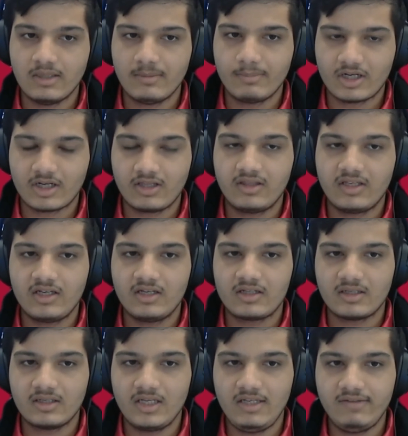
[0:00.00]
But I think
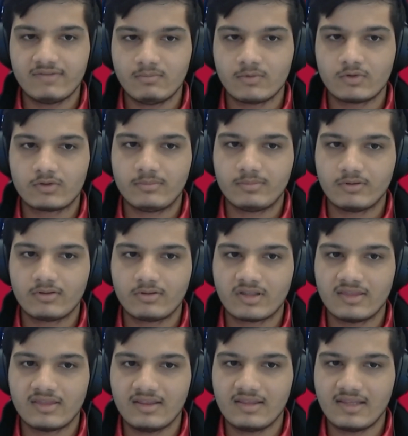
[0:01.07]
even more
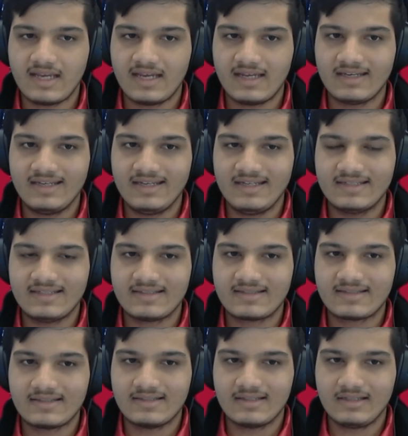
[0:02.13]
important than that is,